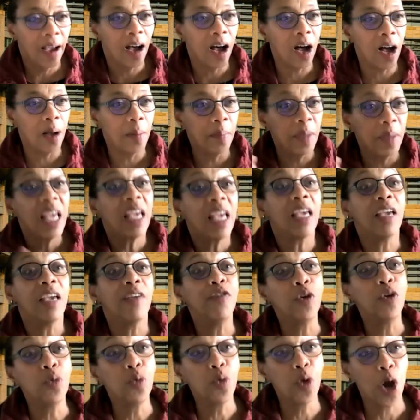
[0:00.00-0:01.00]
If
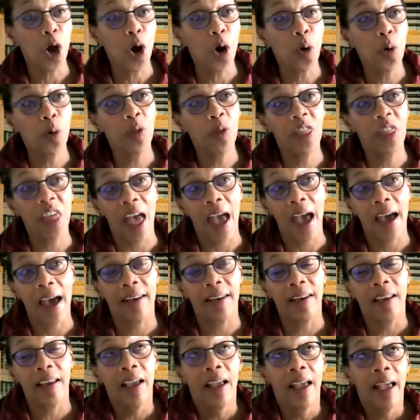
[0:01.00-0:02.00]
you know that